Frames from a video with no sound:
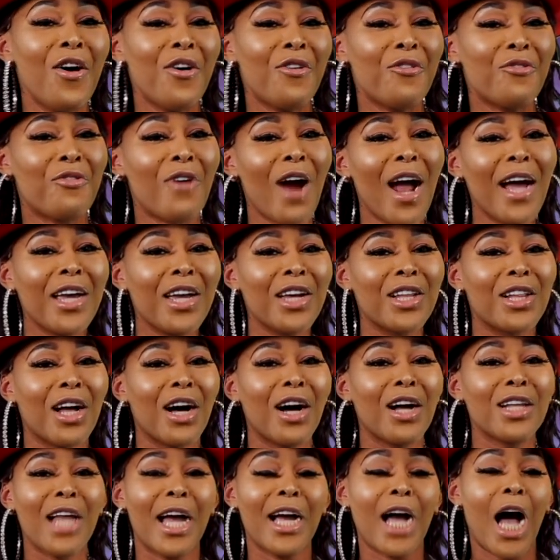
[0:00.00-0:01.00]

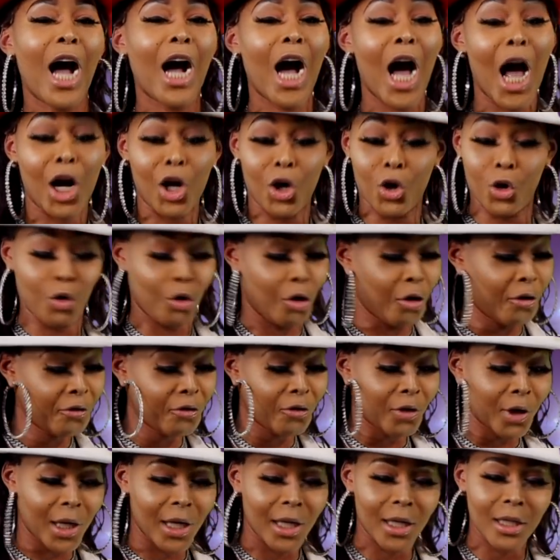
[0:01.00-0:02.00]
regular. Like, I got
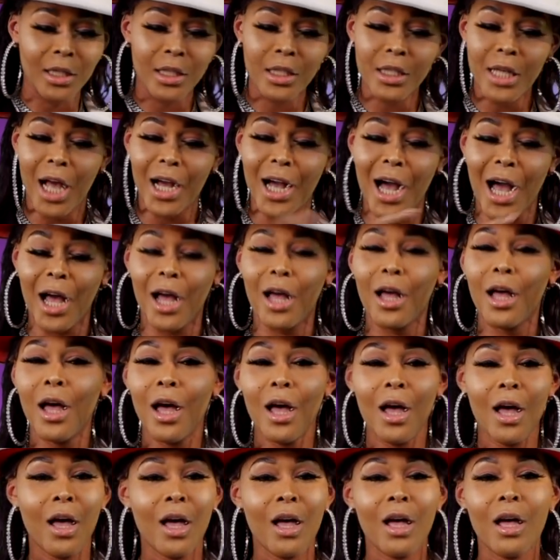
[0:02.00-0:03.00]
girlfriends,
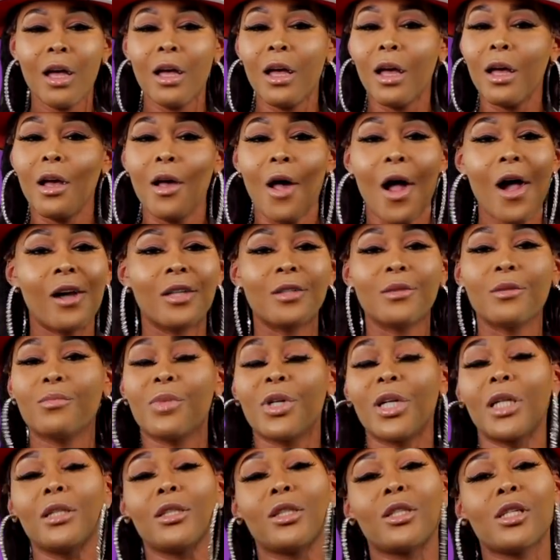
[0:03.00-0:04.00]

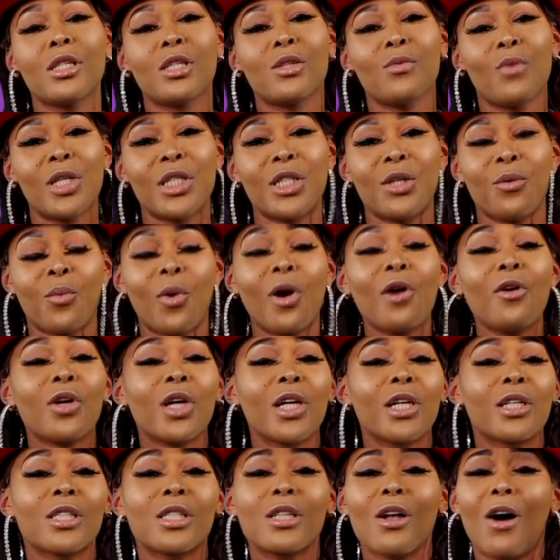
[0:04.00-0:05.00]
but it just wasn't
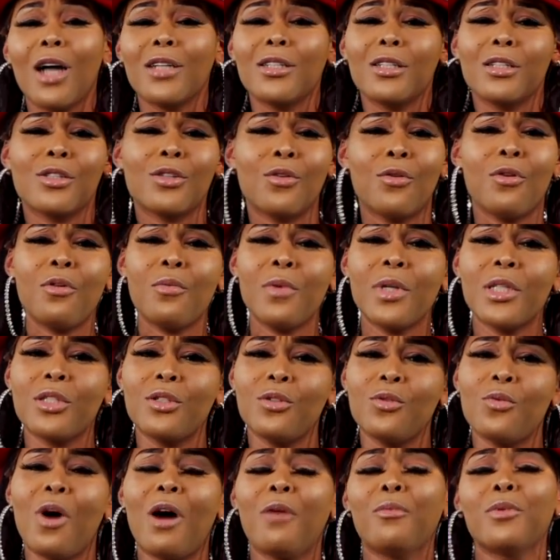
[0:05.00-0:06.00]
working. So I just always
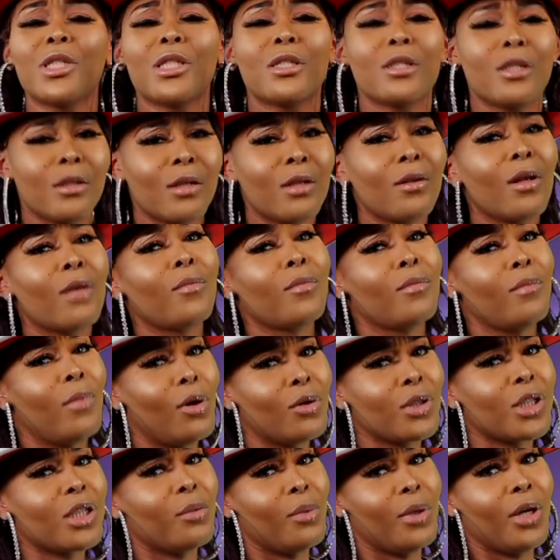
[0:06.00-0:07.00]
knew I was
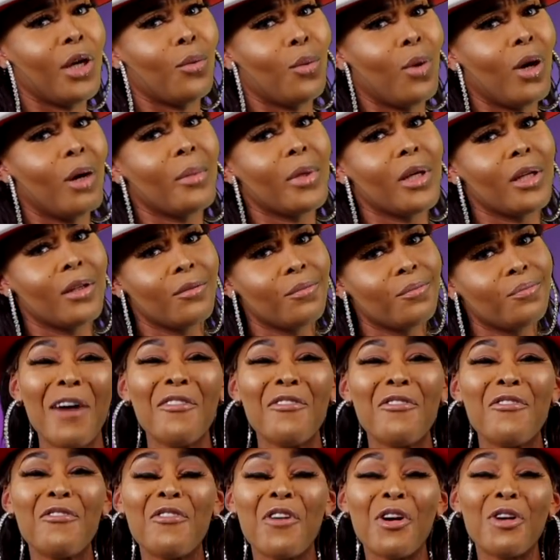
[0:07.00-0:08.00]
supposed to be a woman.
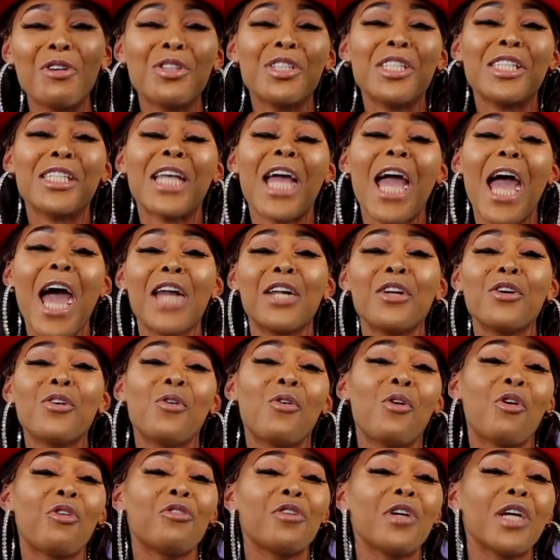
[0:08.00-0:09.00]
My first
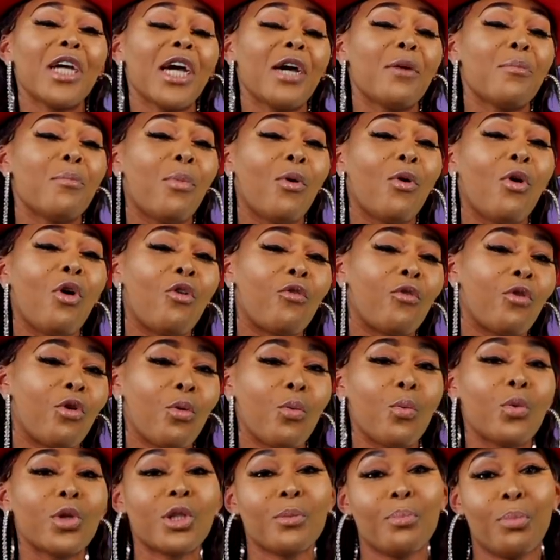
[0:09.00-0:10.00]
category in
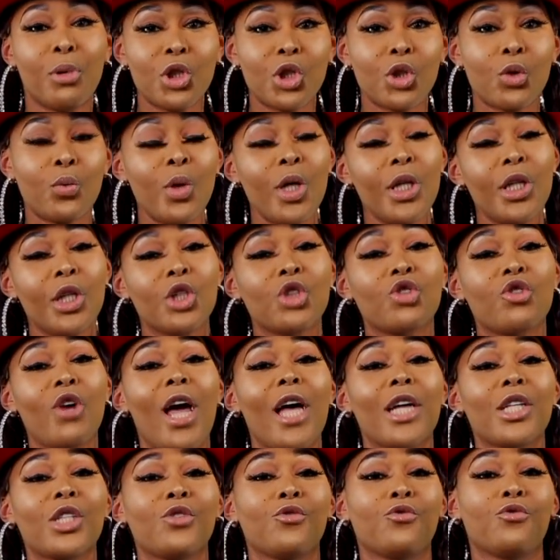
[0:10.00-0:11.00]
ballroom was Butch Queen and
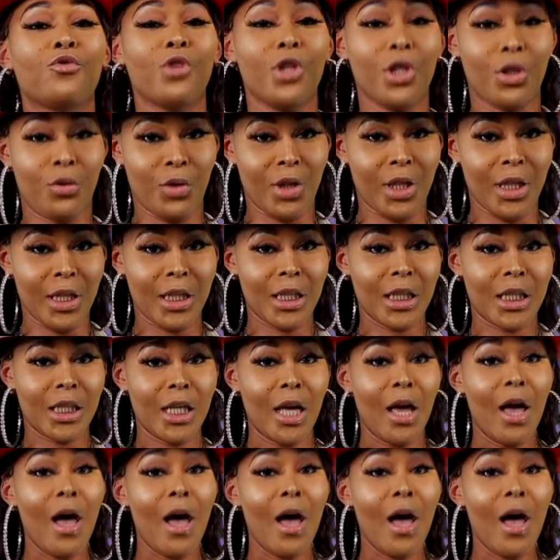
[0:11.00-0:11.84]
Drag's realness.